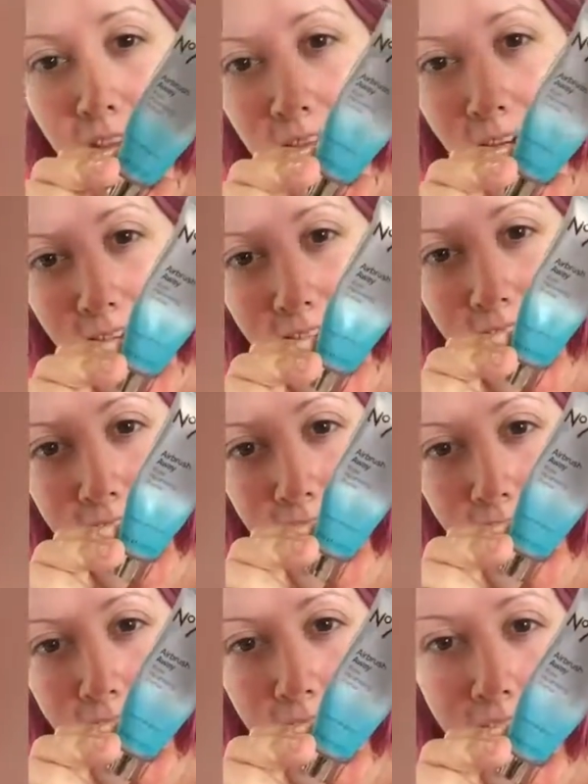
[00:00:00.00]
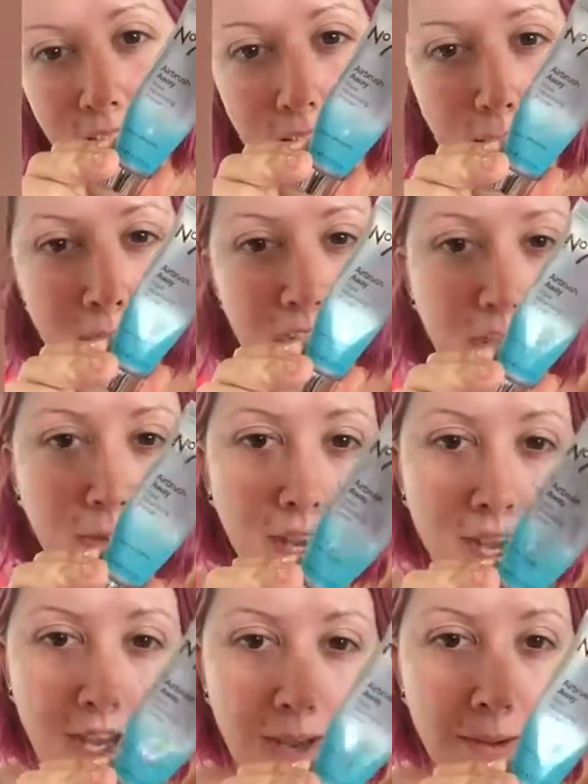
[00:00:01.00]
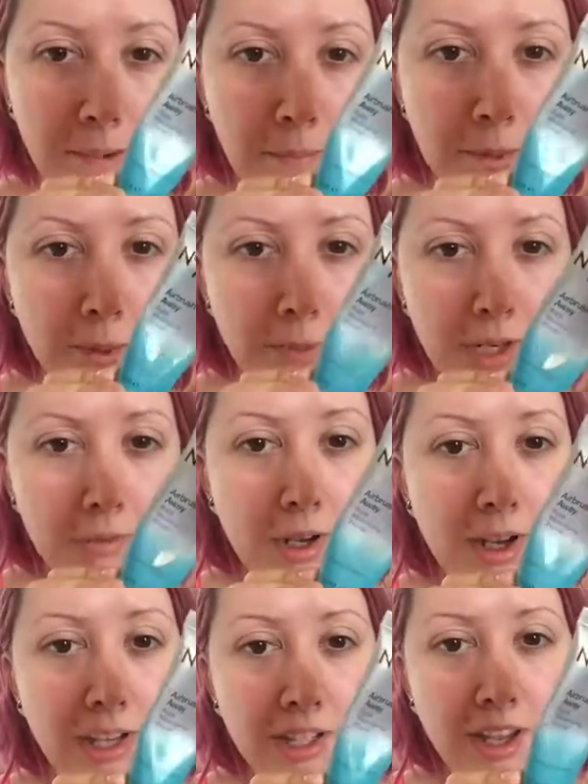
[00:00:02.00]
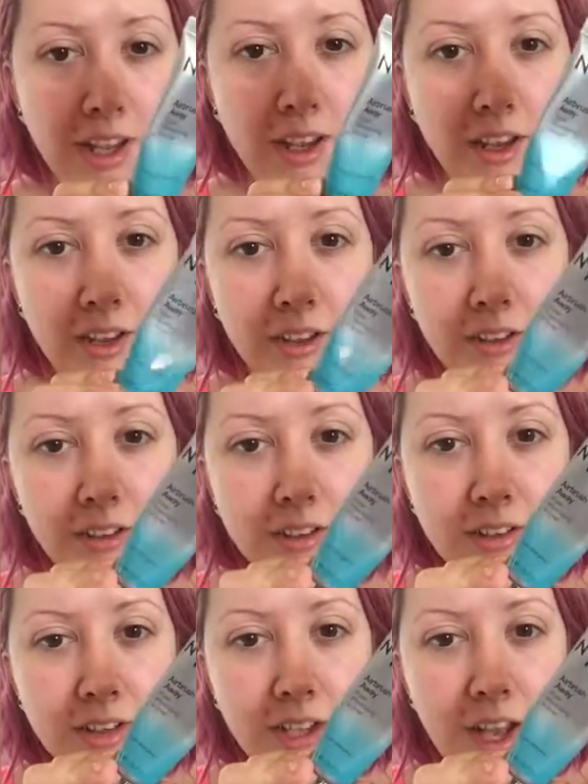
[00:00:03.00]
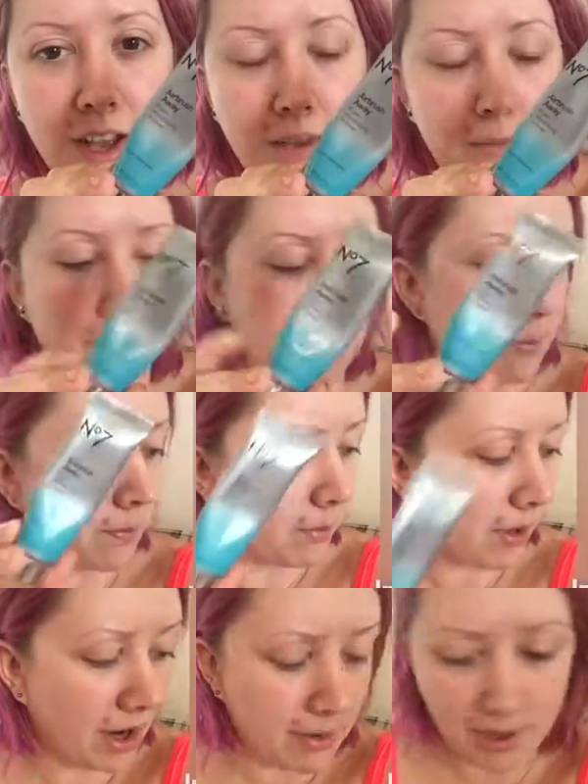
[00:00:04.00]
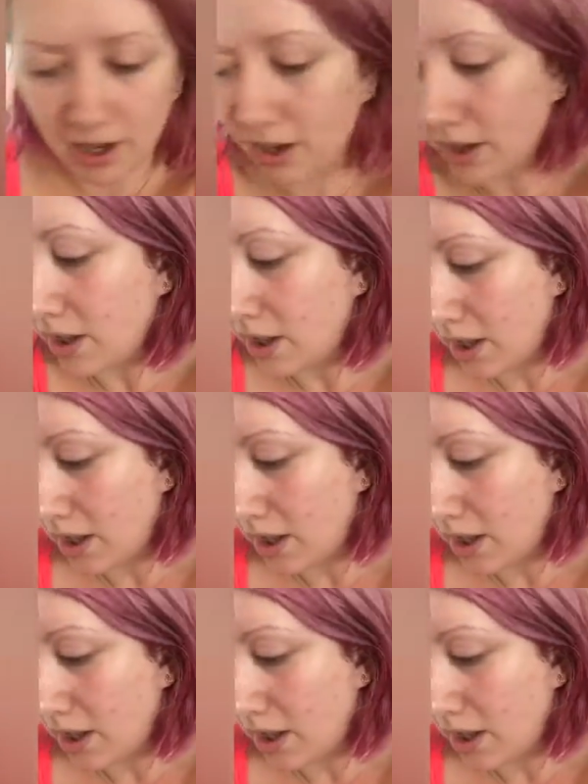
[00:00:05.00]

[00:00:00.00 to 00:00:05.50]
that's the Airbrush Away pore minimising primer,